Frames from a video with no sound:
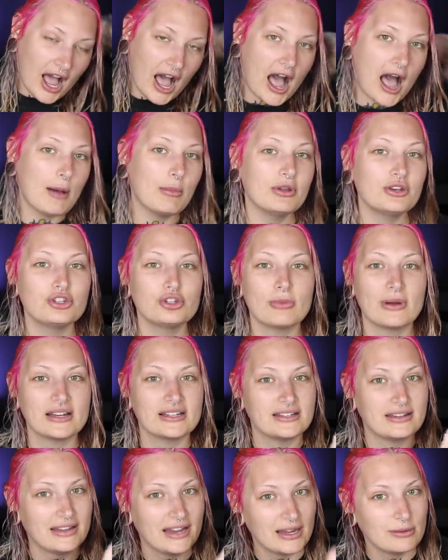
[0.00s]
I'm gonna do my
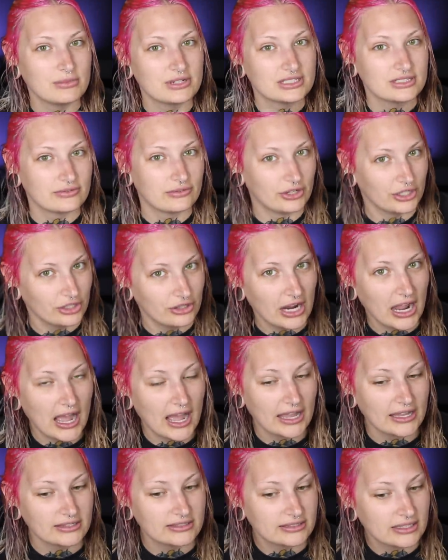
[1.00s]
damnedest for you
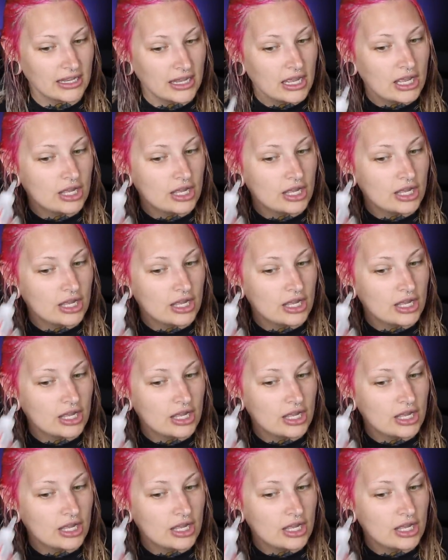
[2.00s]
guys